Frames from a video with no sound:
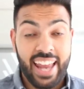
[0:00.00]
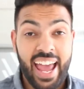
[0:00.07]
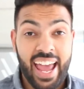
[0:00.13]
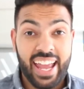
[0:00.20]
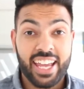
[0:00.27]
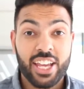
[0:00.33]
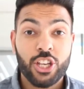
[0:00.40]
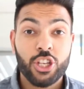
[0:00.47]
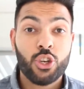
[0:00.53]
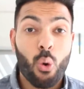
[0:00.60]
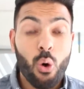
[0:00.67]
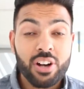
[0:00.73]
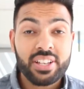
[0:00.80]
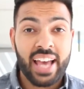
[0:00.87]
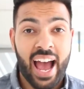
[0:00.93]
Today,
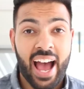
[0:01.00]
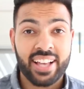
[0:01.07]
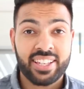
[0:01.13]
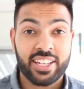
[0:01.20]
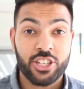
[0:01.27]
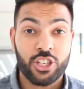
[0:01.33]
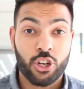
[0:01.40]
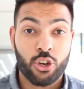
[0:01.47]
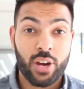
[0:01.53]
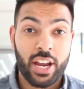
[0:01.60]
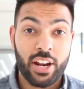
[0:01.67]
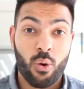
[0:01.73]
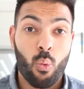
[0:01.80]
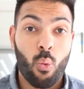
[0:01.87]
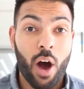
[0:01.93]
your task is to
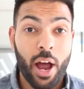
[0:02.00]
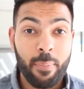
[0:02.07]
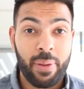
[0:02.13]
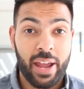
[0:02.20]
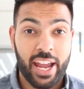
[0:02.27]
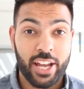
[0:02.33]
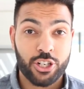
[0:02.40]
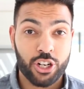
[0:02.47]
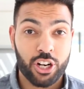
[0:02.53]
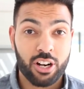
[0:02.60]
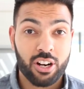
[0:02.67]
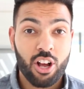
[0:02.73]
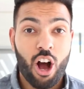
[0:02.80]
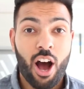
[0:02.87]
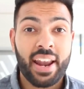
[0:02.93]
create a
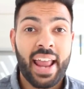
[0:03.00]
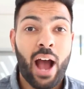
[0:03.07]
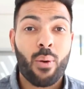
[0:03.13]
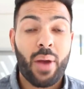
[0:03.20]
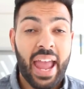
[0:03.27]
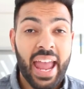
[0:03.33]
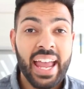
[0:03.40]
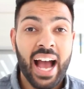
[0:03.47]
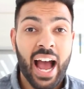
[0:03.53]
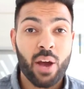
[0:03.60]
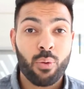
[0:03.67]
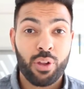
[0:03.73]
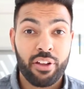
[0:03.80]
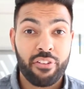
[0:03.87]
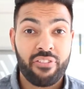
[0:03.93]
one-pager on how
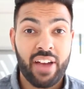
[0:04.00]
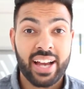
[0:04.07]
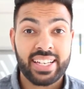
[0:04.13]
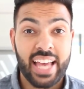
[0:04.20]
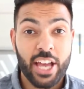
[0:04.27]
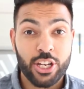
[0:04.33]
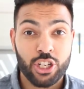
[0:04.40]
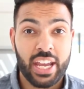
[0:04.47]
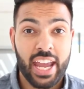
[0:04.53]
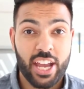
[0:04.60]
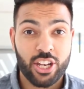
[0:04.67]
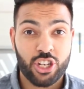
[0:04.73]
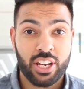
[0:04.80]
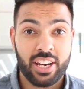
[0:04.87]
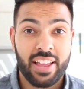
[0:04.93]
AI will affect
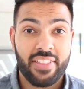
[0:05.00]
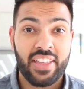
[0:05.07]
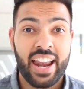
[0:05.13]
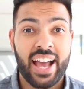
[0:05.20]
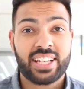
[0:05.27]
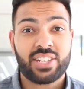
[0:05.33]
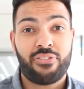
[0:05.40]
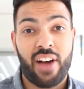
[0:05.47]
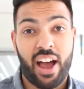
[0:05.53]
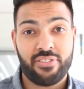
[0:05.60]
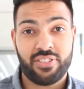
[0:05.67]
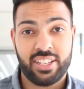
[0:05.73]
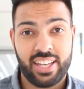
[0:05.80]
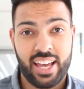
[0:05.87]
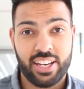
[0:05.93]
education in the next
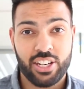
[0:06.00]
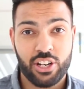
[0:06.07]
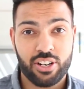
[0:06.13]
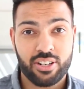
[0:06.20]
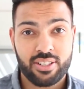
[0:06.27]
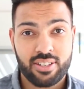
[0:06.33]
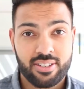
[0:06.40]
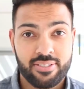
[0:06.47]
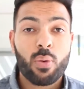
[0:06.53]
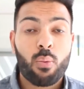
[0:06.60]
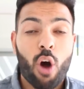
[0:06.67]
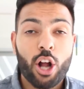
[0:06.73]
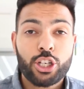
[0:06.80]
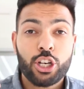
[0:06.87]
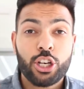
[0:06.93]
5 to 10 years. We
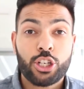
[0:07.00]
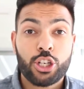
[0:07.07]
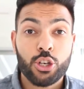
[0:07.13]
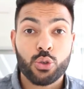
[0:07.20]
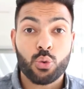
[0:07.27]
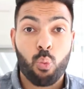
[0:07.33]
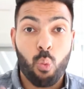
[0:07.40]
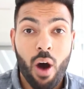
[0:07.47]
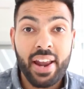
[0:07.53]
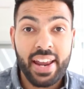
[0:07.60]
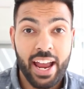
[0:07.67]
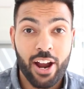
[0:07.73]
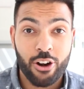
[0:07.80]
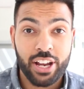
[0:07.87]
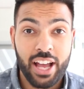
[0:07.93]
want you to choose one
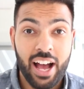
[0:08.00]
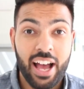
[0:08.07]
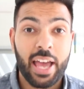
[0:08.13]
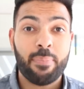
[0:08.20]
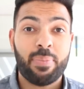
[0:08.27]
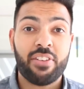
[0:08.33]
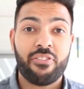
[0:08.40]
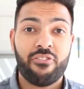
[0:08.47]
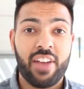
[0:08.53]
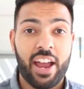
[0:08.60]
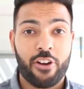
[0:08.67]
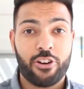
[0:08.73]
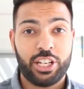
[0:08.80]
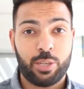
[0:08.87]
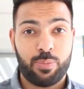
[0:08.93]
area and be
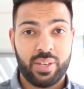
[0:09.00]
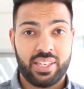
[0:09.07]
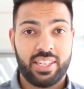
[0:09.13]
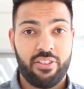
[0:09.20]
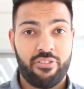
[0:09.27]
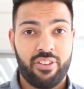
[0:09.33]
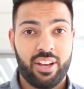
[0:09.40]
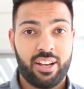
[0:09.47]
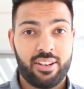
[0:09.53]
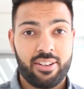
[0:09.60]
very specific.